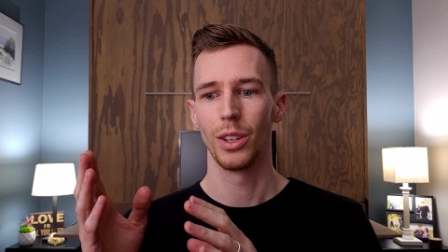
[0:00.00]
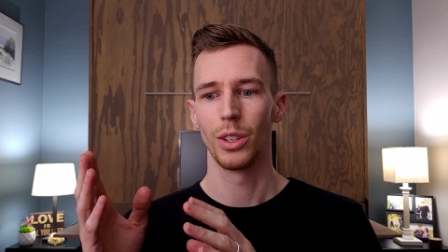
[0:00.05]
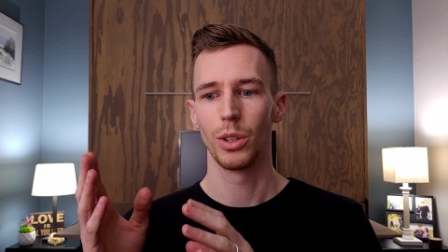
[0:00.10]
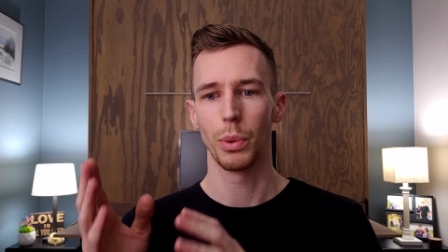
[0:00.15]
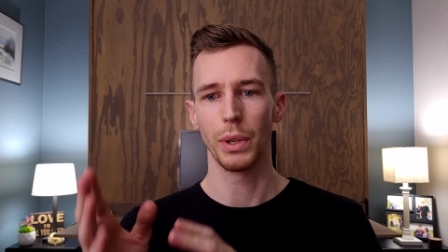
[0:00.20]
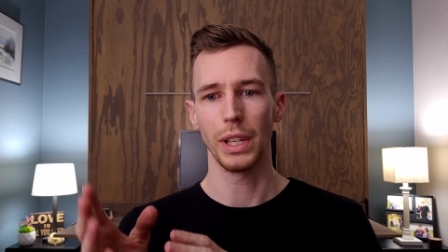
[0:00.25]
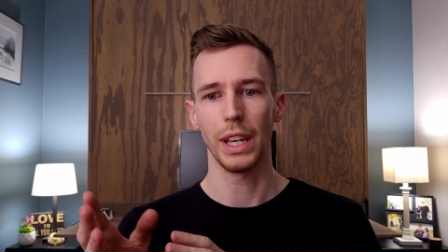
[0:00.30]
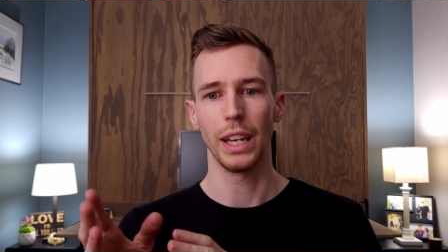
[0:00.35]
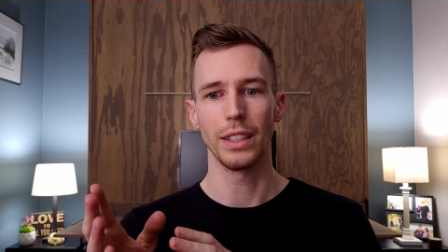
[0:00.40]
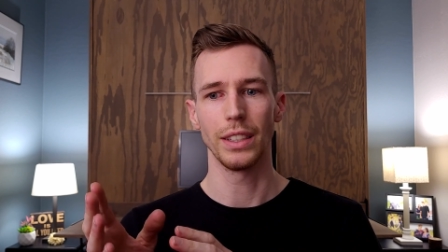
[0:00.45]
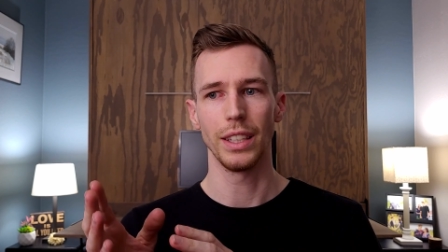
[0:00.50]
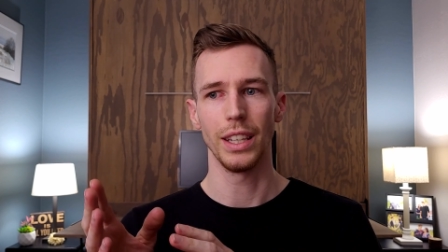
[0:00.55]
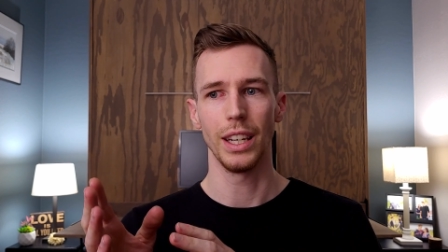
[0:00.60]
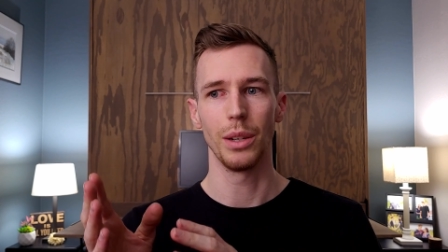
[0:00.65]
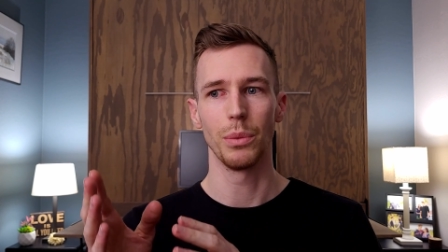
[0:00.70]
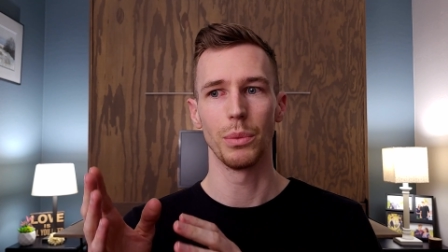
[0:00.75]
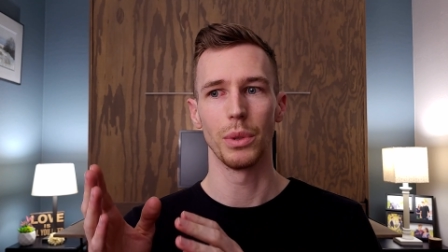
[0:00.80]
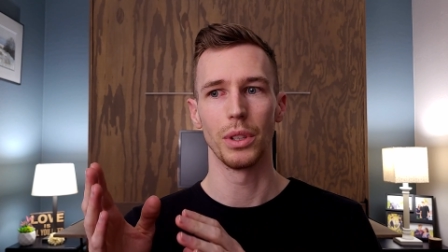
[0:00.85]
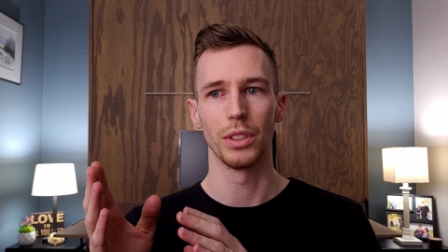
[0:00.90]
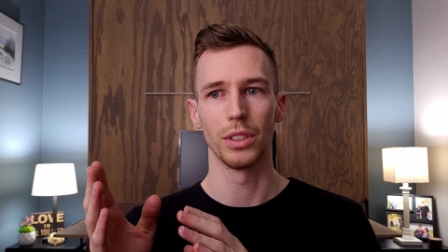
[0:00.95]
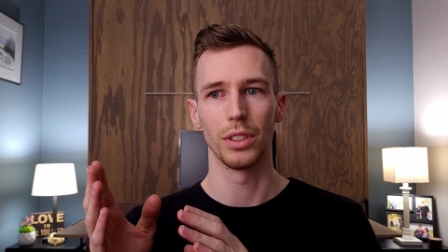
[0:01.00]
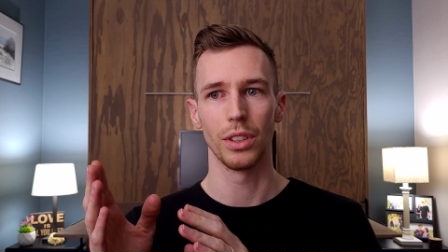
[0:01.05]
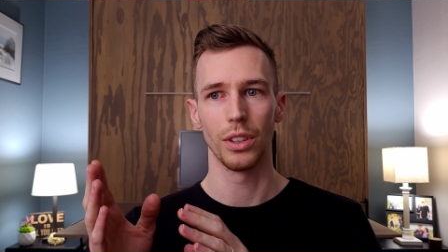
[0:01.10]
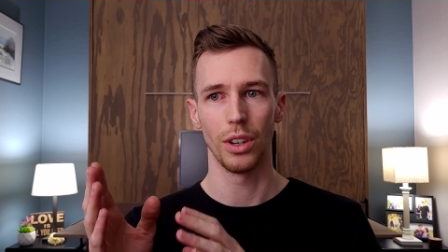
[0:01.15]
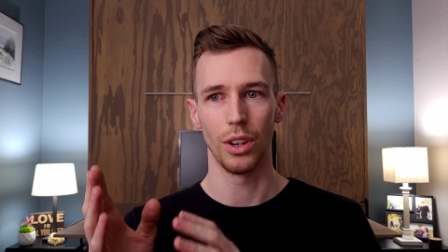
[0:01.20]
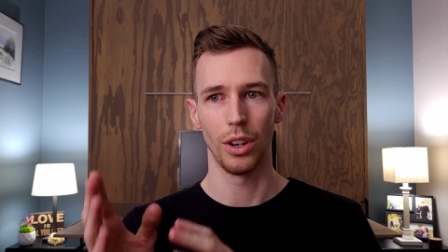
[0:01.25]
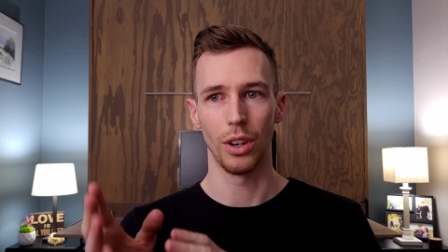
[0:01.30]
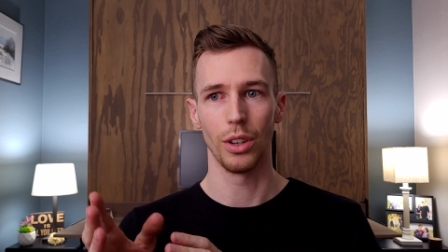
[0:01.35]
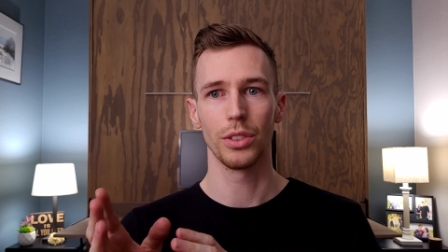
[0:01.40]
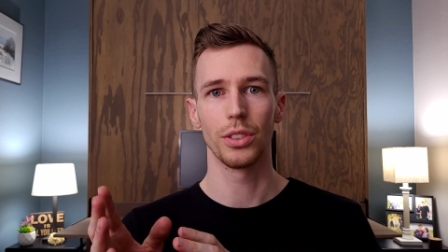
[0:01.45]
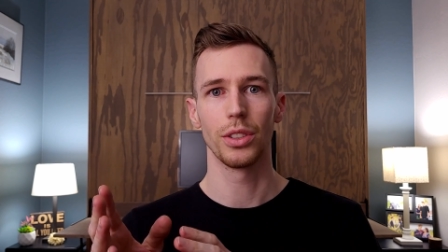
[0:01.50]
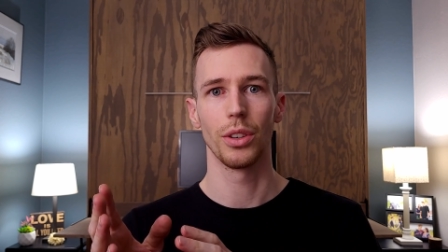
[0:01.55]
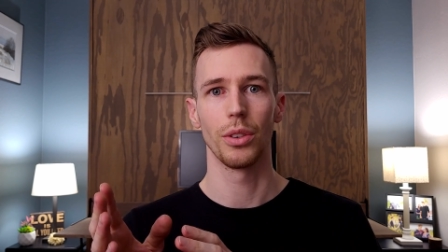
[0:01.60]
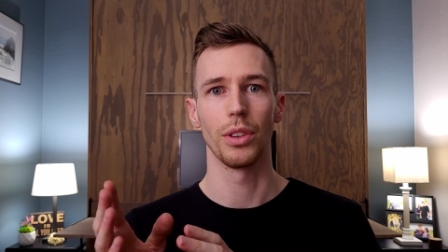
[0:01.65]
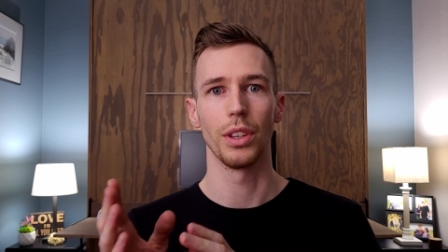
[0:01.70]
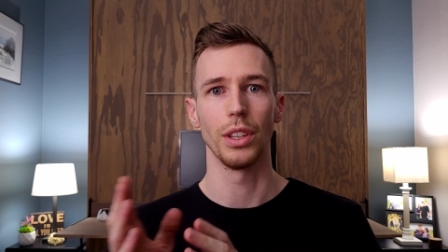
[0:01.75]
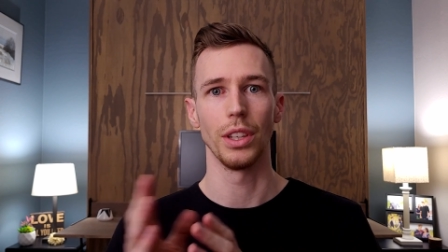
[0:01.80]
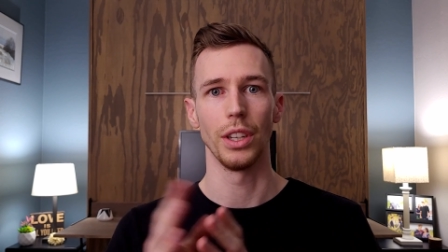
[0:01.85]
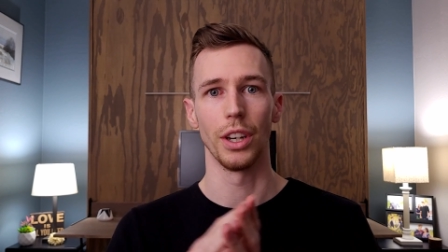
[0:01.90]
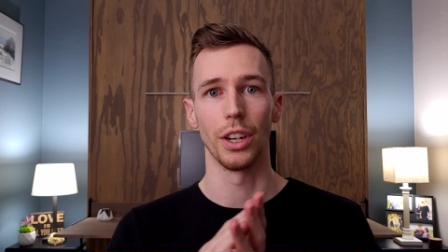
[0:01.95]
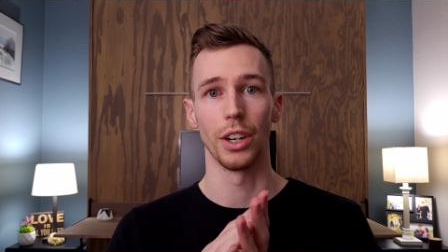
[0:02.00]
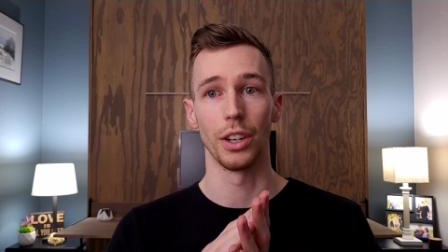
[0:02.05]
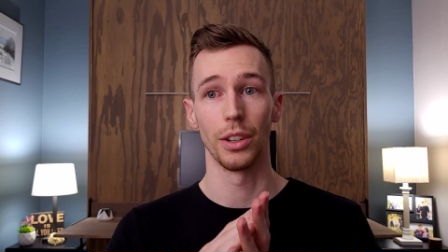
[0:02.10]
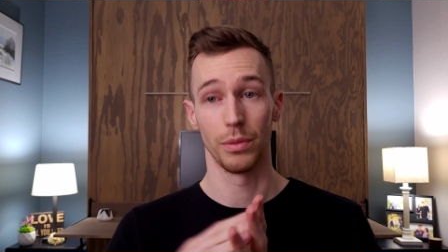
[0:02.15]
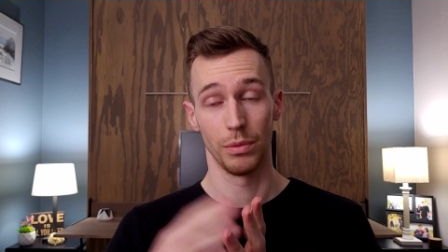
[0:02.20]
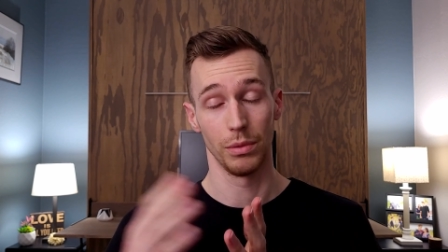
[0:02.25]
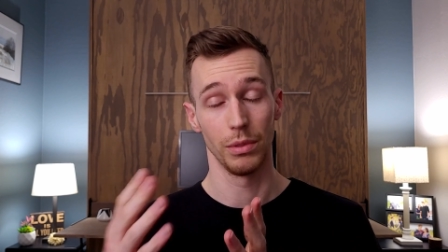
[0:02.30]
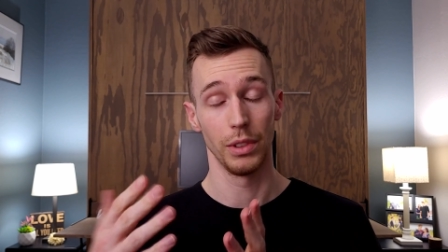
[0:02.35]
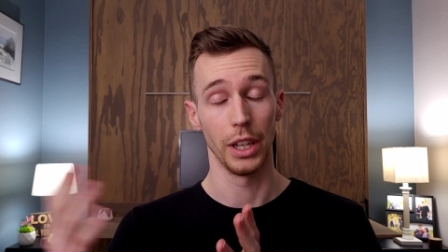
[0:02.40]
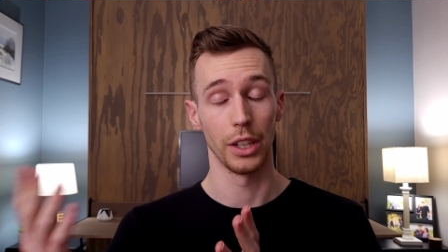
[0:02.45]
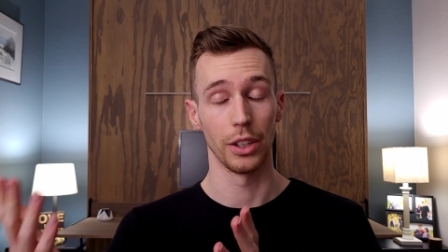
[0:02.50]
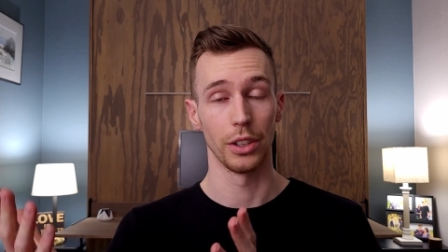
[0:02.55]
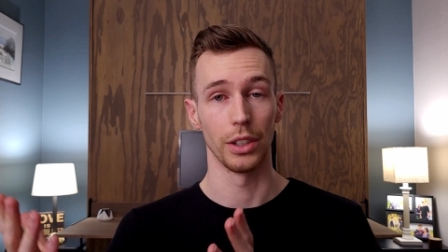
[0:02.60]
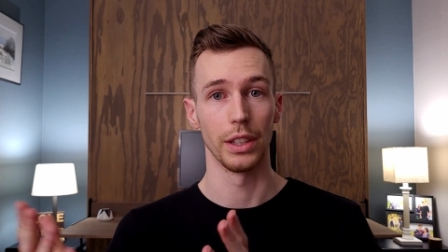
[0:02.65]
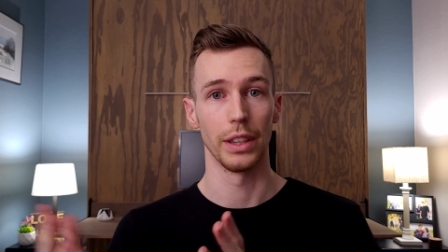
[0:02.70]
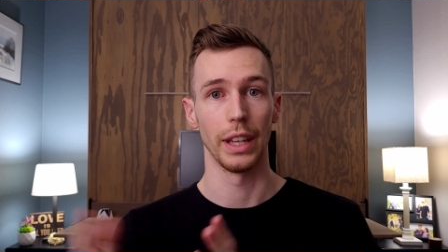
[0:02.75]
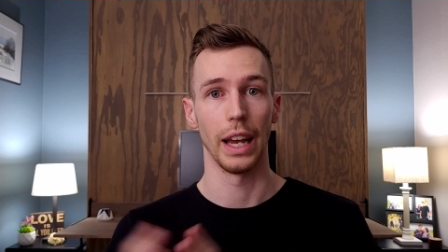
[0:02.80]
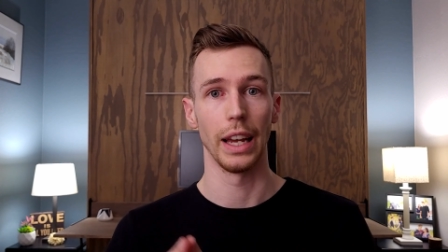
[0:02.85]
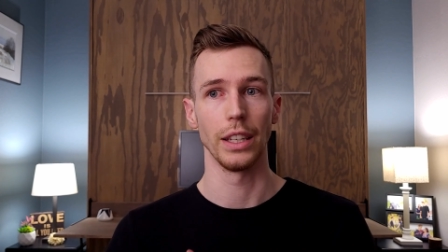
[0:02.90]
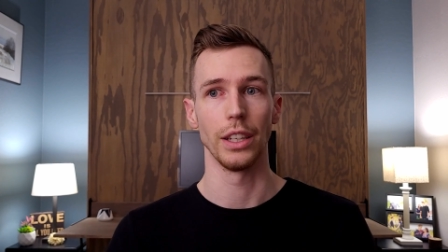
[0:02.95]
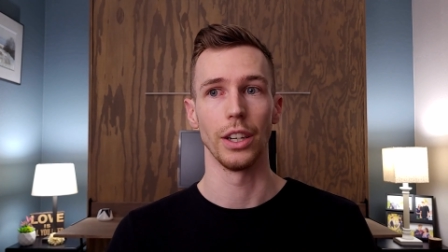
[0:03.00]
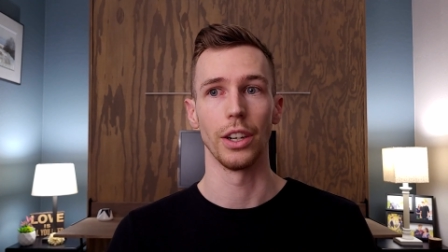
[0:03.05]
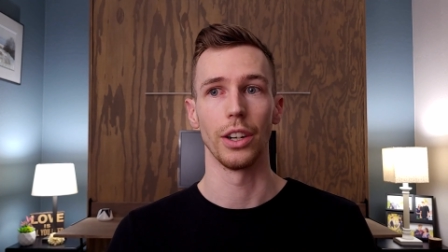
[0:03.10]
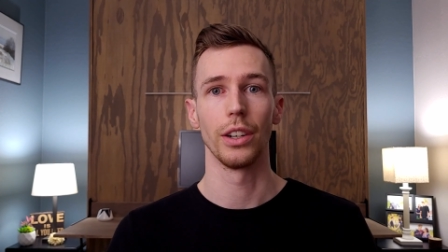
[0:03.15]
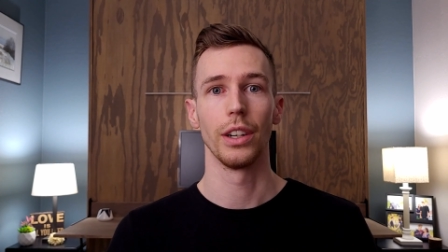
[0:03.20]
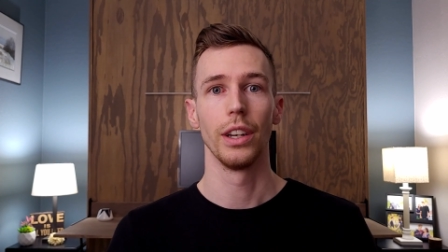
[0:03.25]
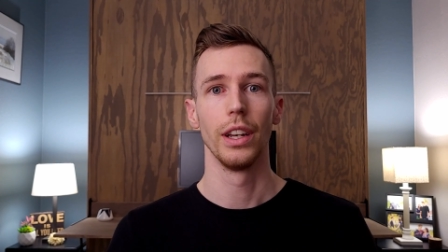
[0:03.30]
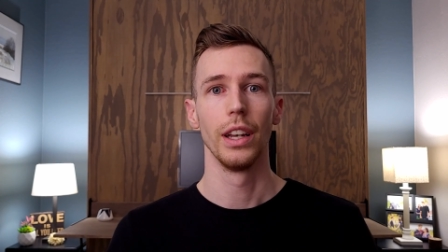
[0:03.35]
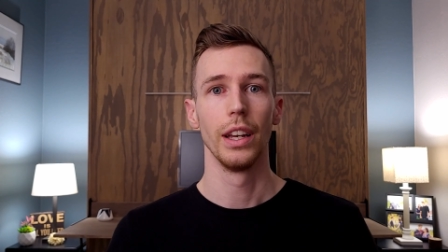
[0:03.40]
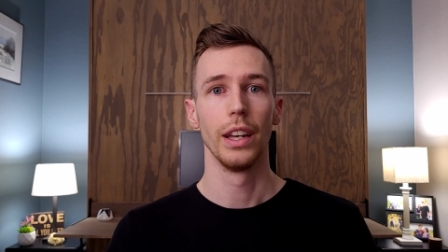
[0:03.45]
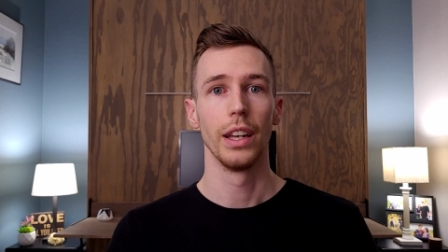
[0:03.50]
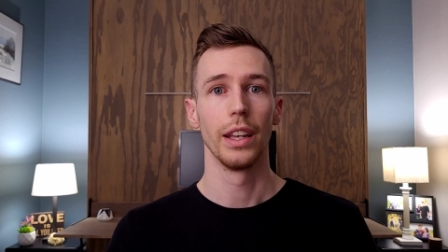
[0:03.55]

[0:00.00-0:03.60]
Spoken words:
2018 was also the year, later in that year,